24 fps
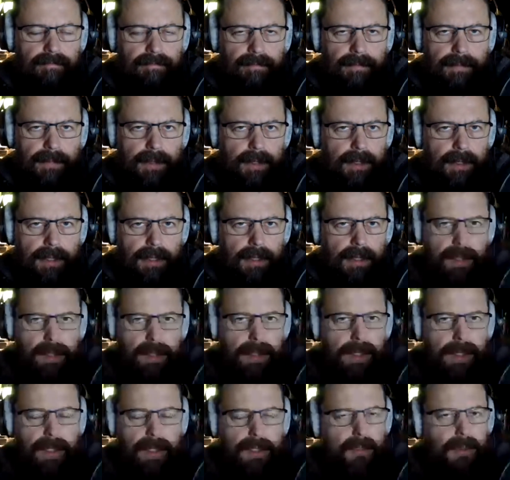
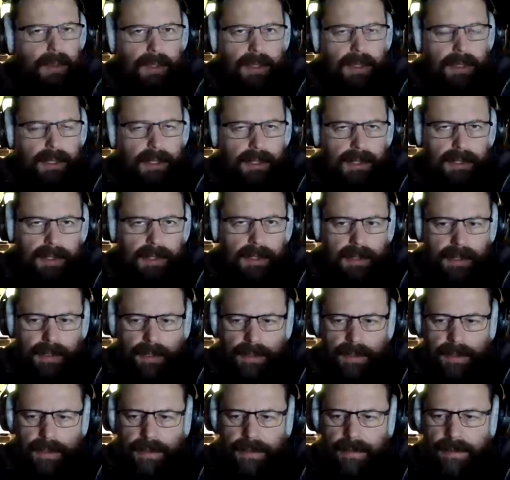That's what it is,
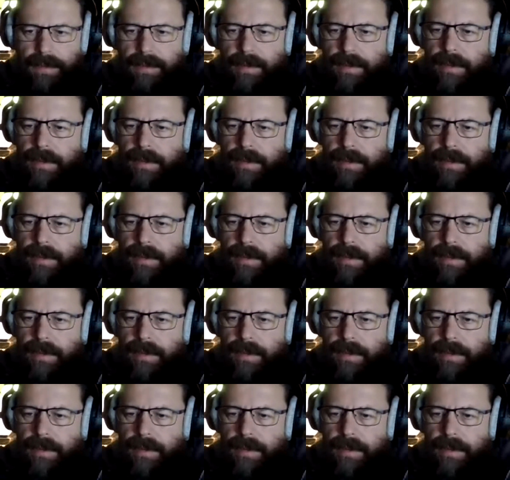and